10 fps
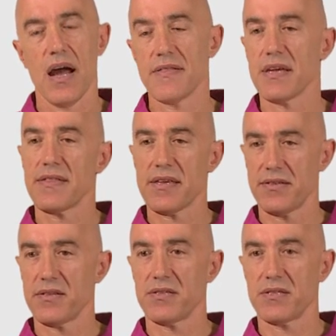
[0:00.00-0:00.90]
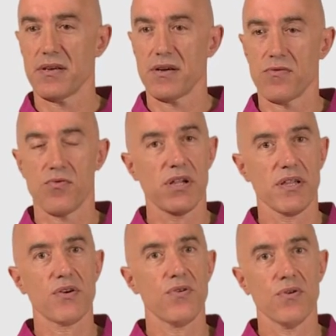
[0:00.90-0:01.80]
I think this is
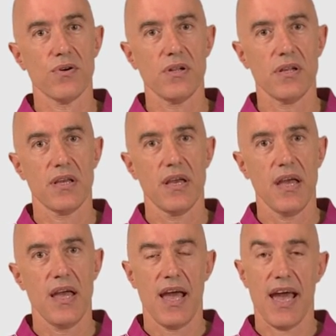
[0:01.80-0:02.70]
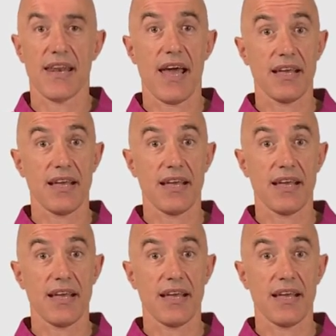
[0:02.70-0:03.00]
really cool, and